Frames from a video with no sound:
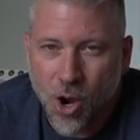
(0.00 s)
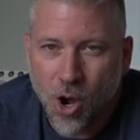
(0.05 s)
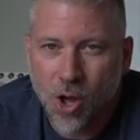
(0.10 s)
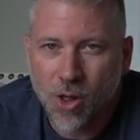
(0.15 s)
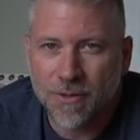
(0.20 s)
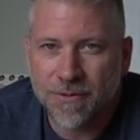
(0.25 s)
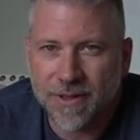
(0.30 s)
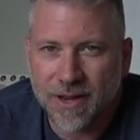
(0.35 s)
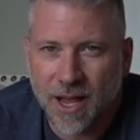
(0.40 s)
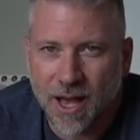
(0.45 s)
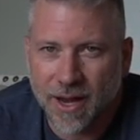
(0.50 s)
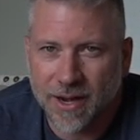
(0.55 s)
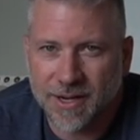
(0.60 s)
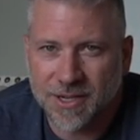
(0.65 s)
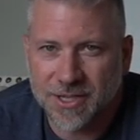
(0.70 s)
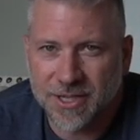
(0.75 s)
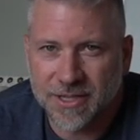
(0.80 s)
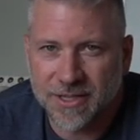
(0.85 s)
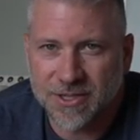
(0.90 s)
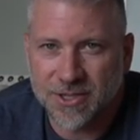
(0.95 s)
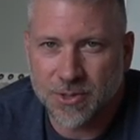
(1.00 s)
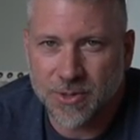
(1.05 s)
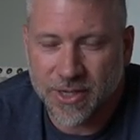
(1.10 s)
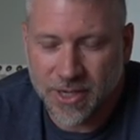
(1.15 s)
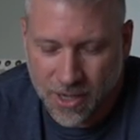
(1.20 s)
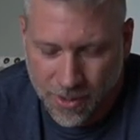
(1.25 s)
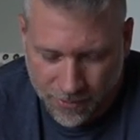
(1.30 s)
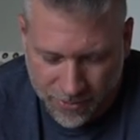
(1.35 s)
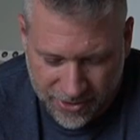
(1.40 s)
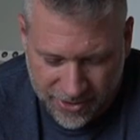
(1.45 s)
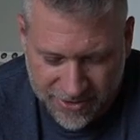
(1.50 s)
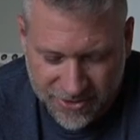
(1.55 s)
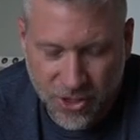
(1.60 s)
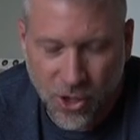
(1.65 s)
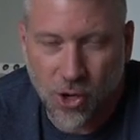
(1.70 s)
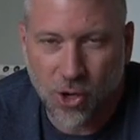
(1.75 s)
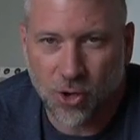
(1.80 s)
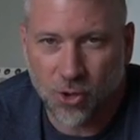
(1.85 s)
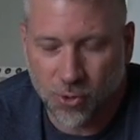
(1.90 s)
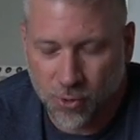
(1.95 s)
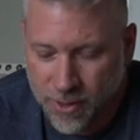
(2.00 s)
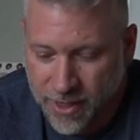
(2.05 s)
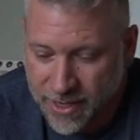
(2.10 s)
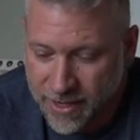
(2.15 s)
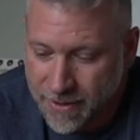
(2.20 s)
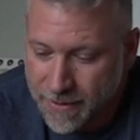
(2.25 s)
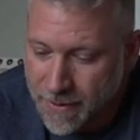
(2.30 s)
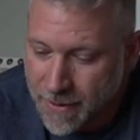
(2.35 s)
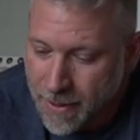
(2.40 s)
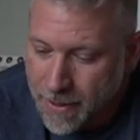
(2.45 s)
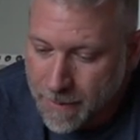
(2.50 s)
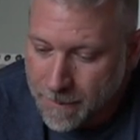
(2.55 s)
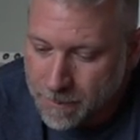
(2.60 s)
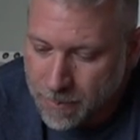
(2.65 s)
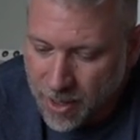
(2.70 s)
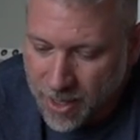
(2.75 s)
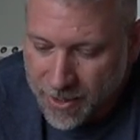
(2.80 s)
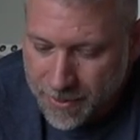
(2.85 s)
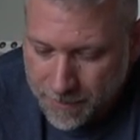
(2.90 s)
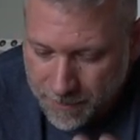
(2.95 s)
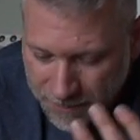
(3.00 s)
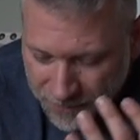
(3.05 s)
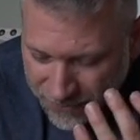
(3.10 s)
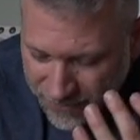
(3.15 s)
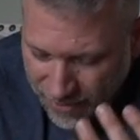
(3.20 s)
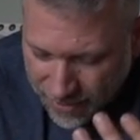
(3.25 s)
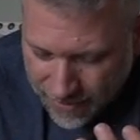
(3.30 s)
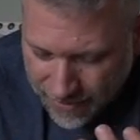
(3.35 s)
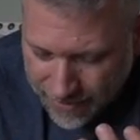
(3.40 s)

All of the cottage industry companies are great, but